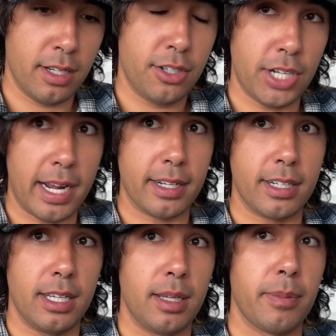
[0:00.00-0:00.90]
Chatting
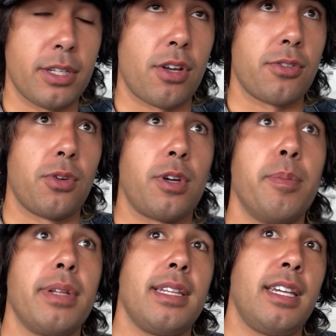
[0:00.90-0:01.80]
team is also
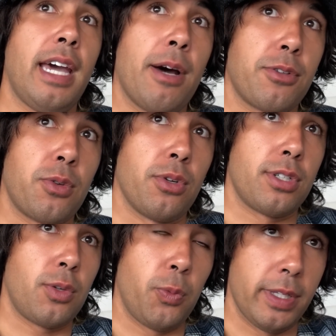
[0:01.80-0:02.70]
completely
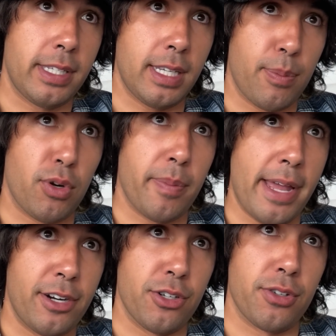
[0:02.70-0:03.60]
outsourced with separate
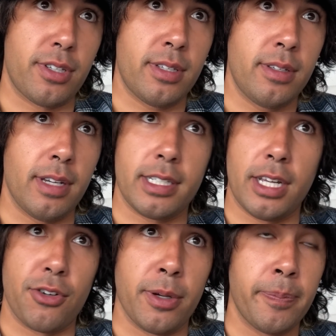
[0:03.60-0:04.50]
managers,
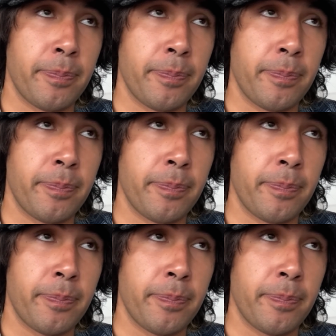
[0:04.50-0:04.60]
etc.